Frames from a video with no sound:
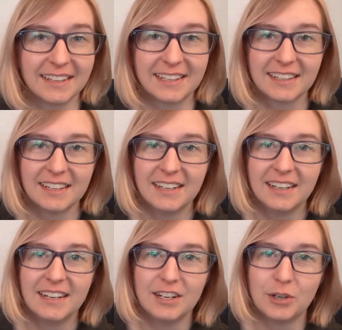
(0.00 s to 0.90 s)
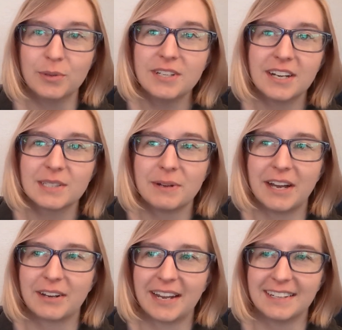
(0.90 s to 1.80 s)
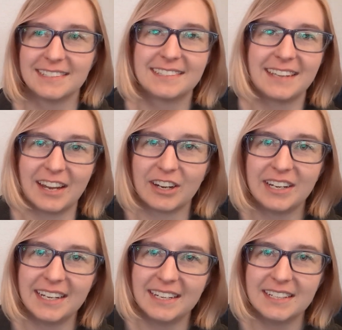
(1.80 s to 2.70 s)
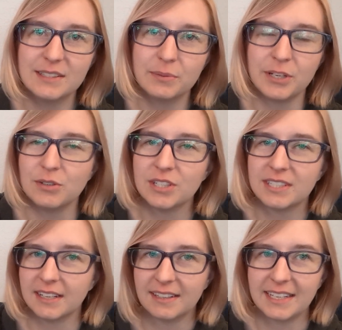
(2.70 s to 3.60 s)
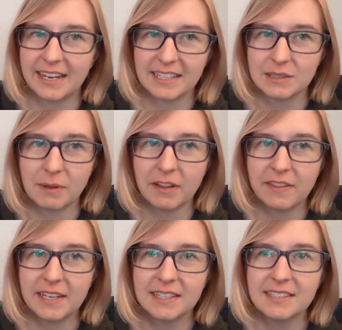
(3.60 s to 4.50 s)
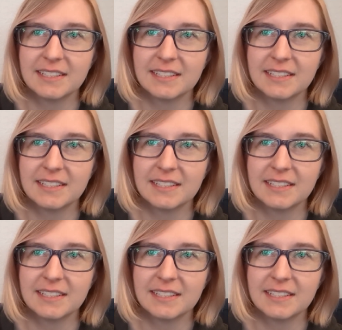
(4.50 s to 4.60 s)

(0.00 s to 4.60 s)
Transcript: Like, no one talks about how kind of scary it is when you just suddenly can't smell things.